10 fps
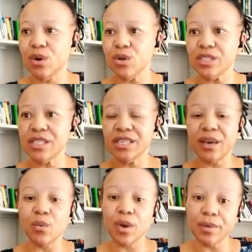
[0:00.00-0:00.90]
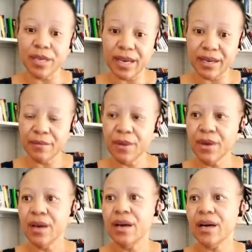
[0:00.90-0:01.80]
hosting a
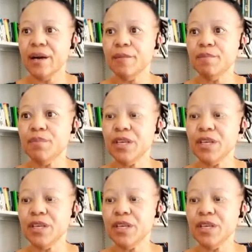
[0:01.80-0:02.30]
webinar